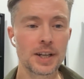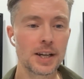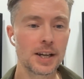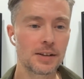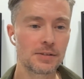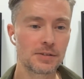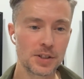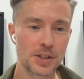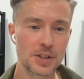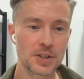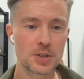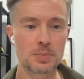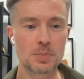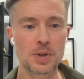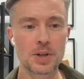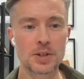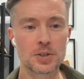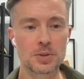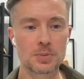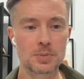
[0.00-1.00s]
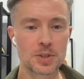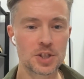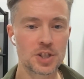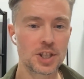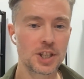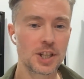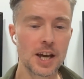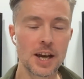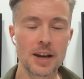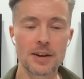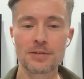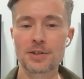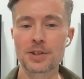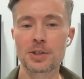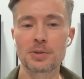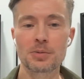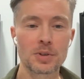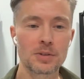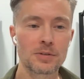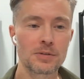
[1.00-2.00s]
every espresso machine,
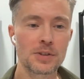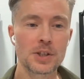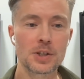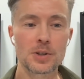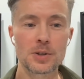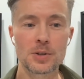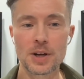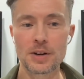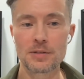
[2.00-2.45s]
every review,